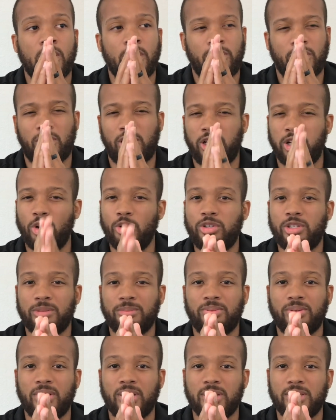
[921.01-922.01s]
the closing
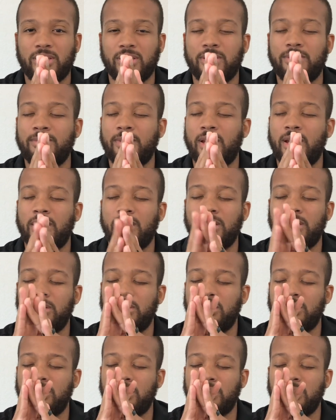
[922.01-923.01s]
process, man, it
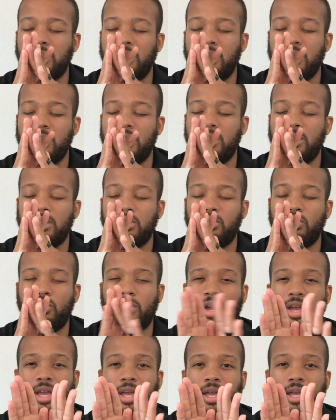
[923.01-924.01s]
is
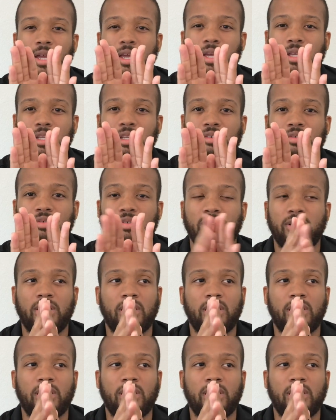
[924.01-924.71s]
way different.